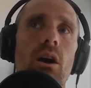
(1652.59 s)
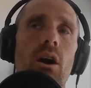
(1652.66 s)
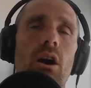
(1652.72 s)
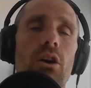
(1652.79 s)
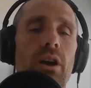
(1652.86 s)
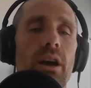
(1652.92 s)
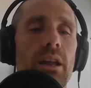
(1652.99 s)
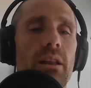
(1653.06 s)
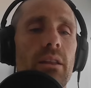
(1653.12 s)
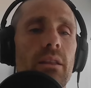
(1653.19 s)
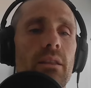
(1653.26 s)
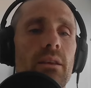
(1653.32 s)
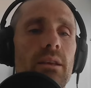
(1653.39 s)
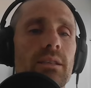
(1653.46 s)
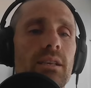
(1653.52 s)
all right,
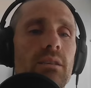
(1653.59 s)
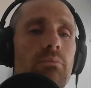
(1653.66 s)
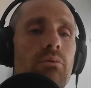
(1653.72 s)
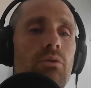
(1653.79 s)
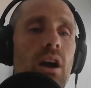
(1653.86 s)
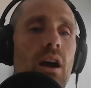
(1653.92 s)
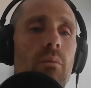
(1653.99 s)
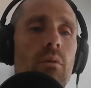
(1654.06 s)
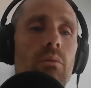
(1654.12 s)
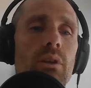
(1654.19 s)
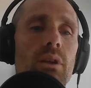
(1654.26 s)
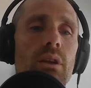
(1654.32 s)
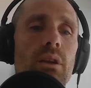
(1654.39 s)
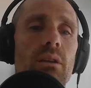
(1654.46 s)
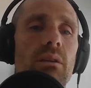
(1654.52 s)
this is
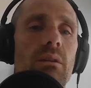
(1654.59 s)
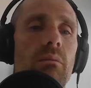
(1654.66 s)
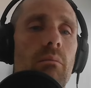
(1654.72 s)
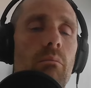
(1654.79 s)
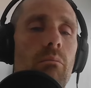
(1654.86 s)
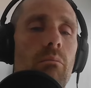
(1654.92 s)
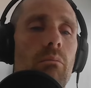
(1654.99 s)
probably